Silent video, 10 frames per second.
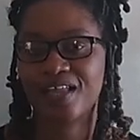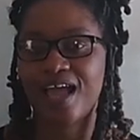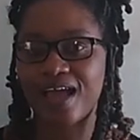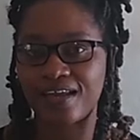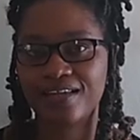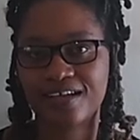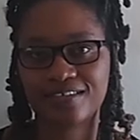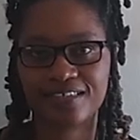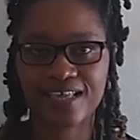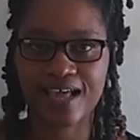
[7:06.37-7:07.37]
I added
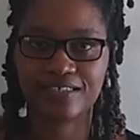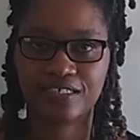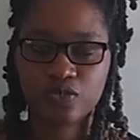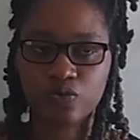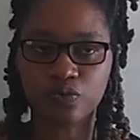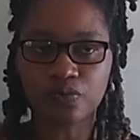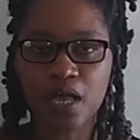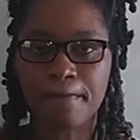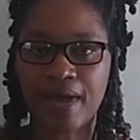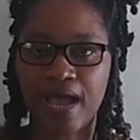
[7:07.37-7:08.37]
exercise to
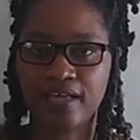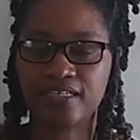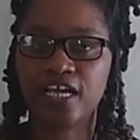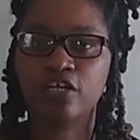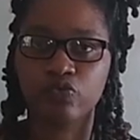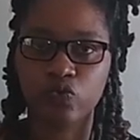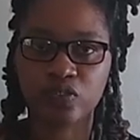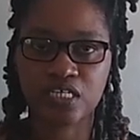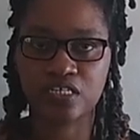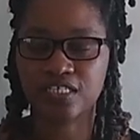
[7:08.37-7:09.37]
my daily routine.